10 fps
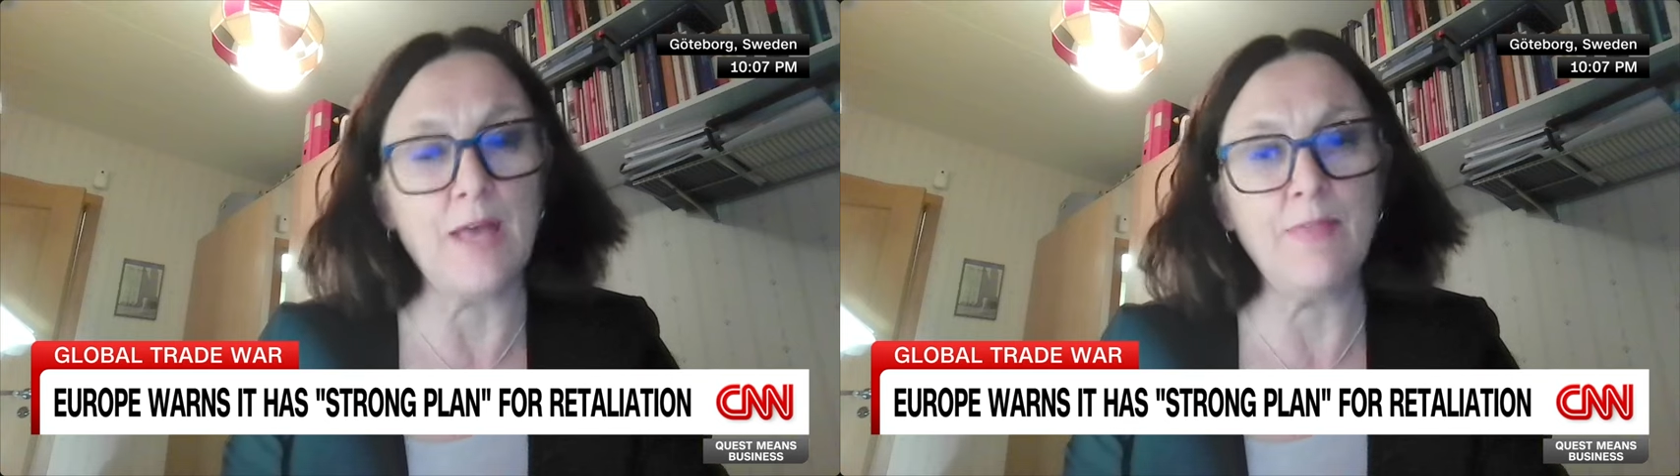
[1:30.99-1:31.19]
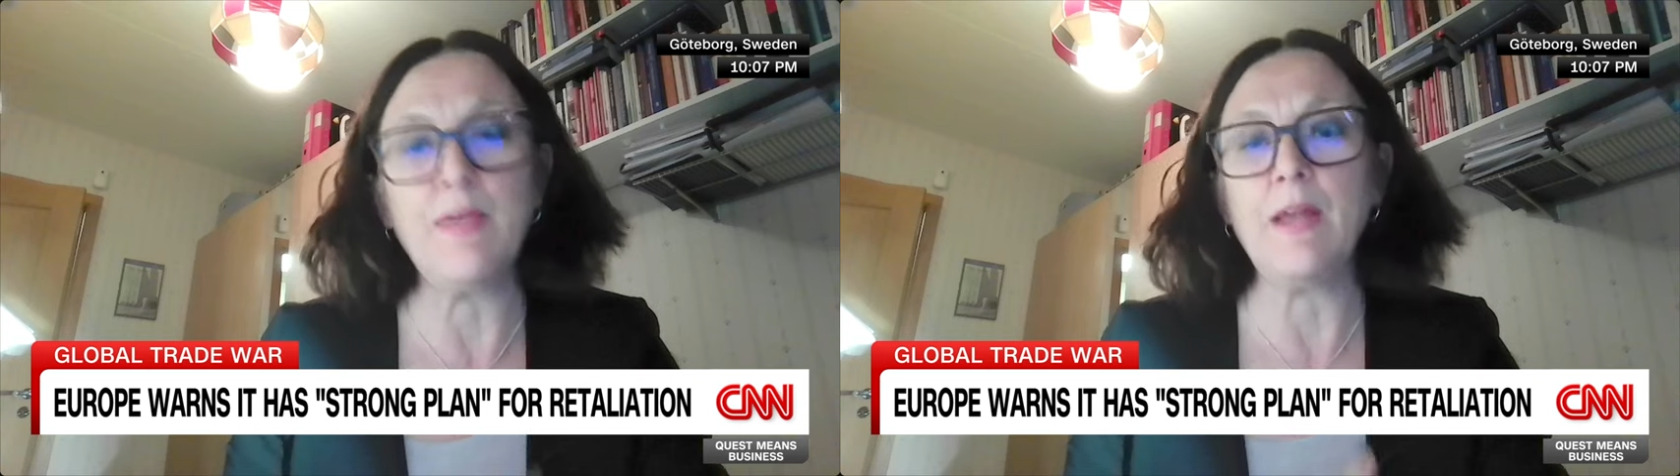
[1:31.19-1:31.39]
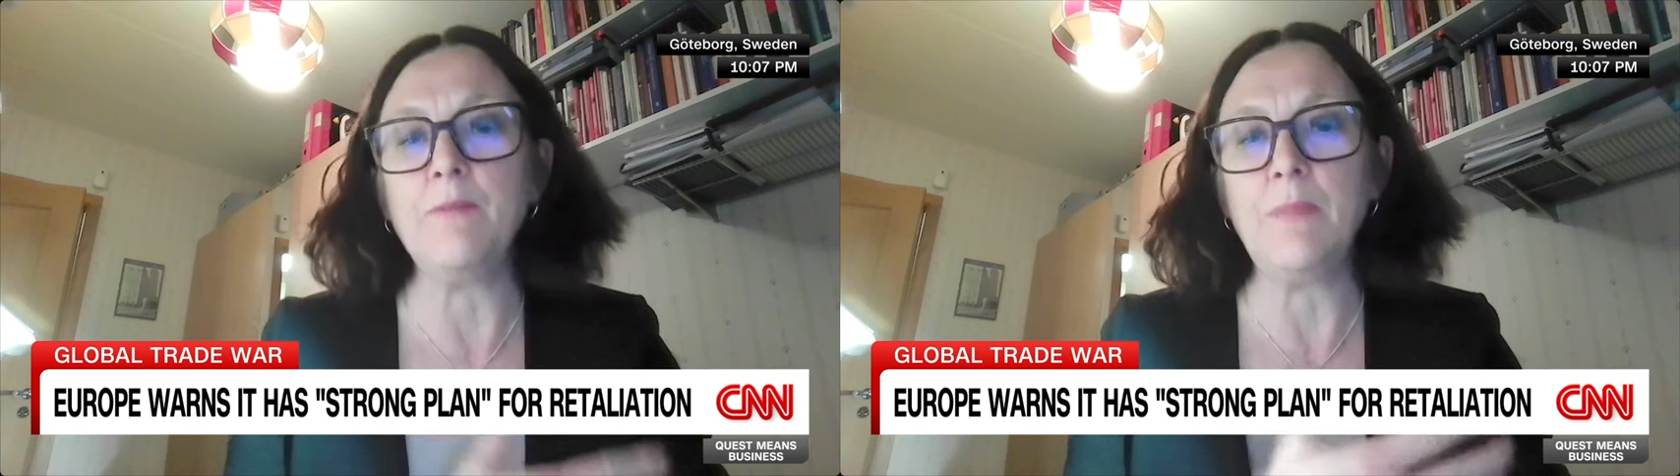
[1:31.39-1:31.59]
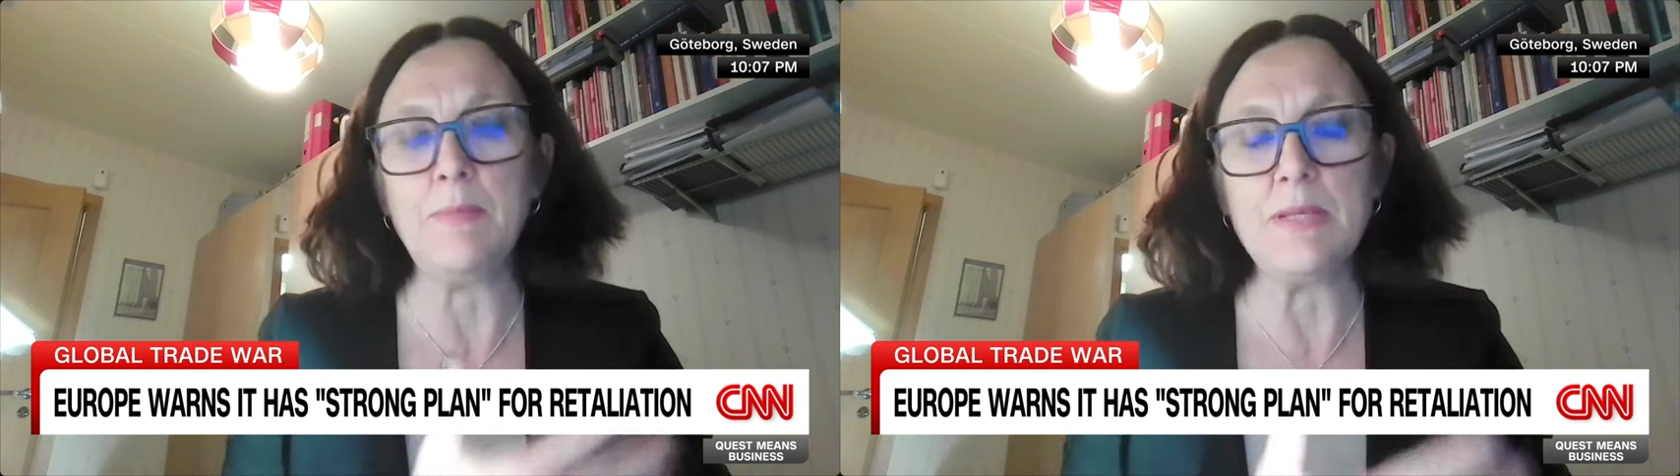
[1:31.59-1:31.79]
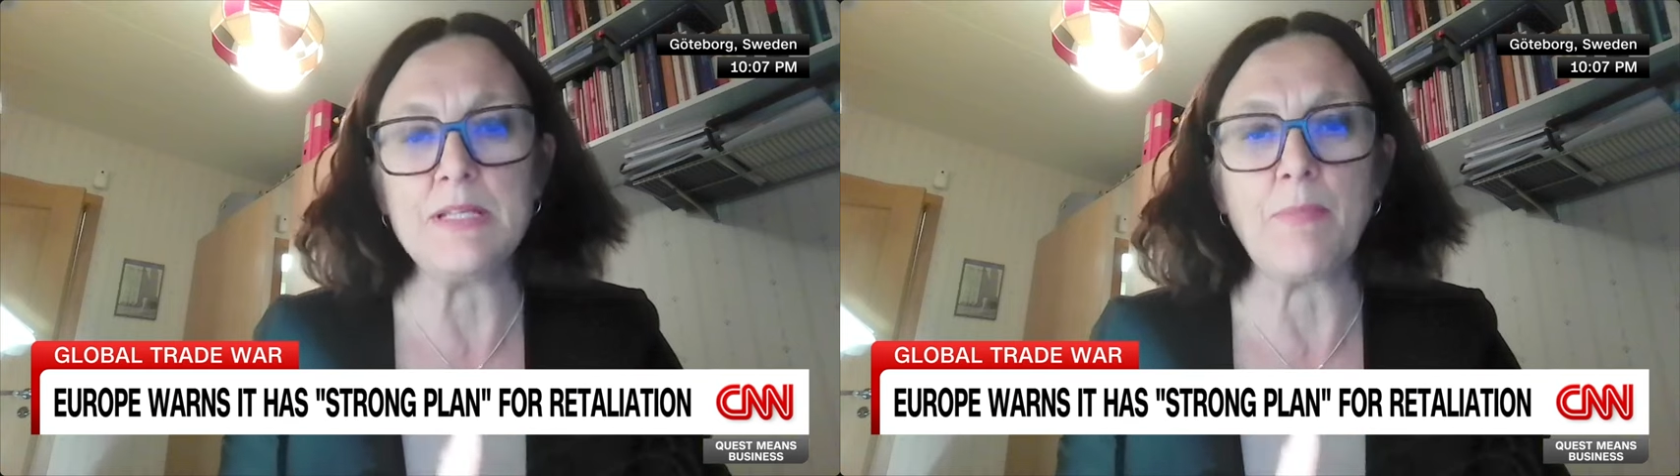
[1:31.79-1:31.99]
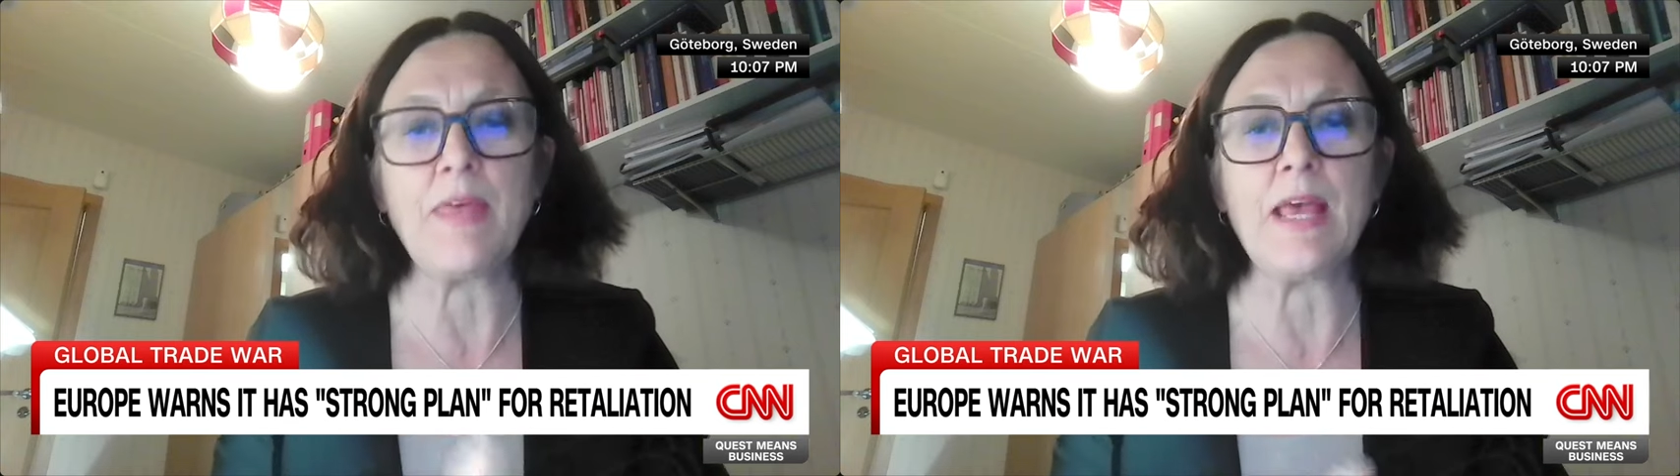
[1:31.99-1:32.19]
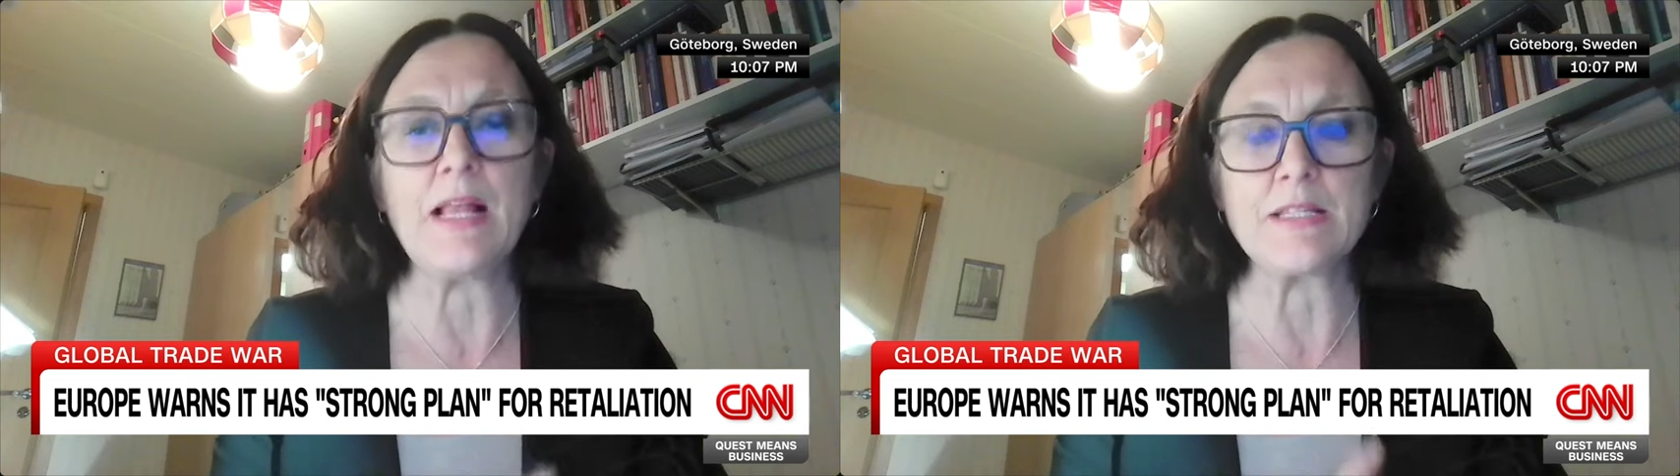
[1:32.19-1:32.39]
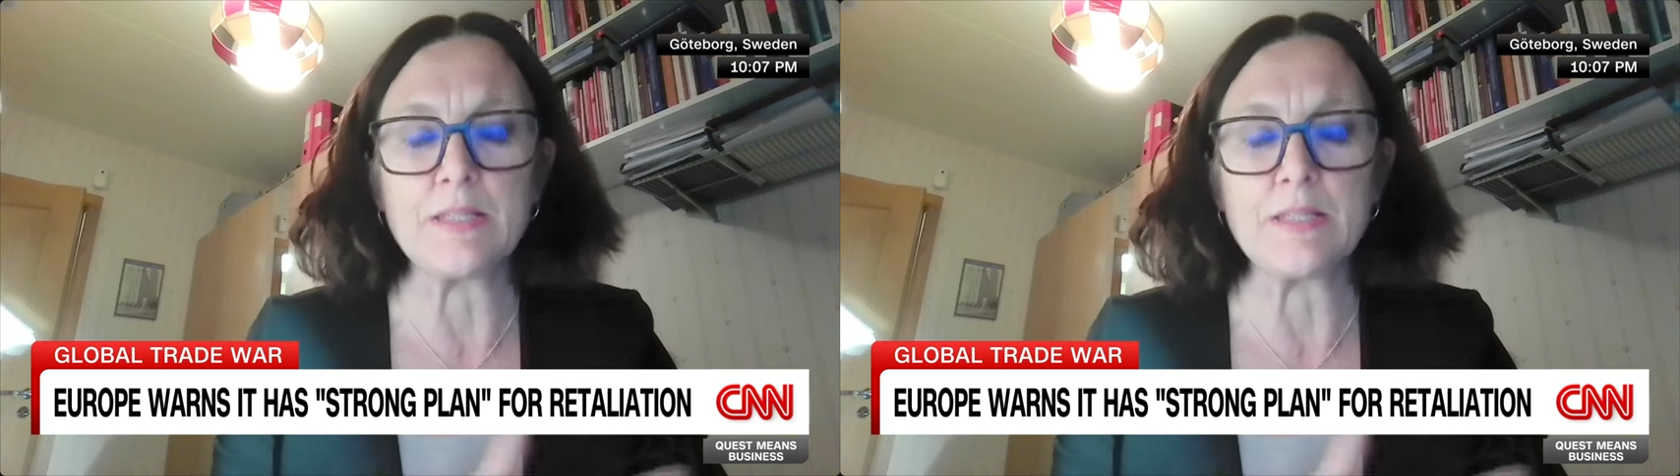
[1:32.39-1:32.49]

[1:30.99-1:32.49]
and then maybe something else,